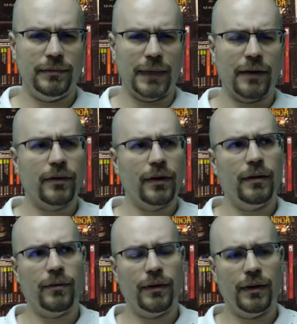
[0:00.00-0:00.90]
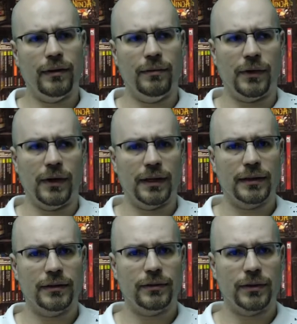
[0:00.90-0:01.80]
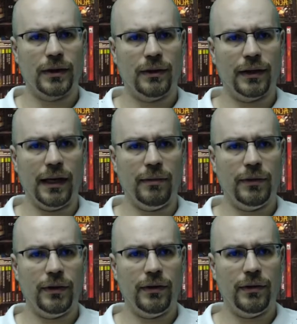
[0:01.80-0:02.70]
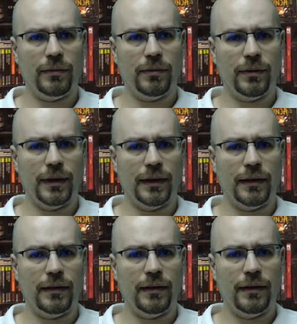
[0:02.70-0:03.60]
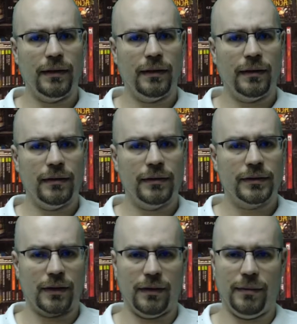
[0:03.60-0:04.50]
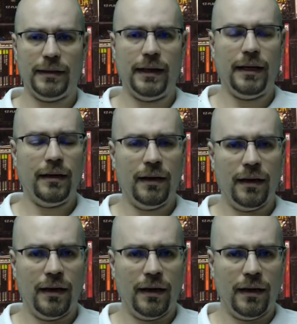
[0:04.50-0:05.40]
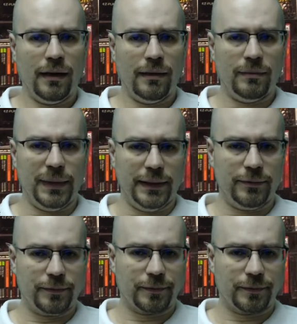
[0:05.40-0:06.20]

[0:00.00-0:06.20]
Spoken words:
Actually, I don't think the maracas were on the GameCube. Sorry about that. But